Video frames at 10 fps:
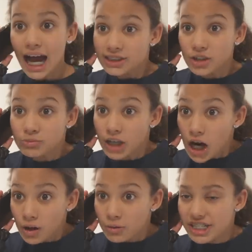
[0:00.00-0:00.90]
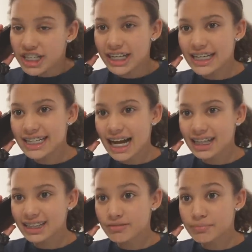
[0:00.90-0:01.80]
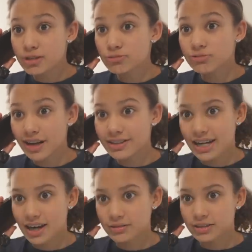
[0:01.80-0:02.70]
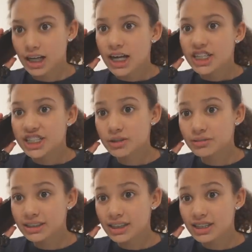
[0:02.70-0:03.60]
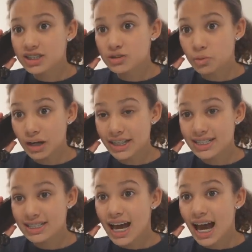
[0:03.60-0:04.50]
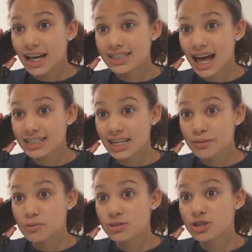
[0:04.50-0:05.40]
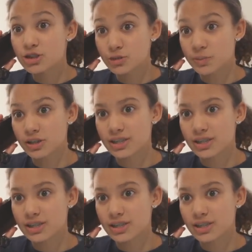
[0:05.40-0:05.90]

I don't know. She didn't exactly give me the rundown. She's only done this twice, and last time it was super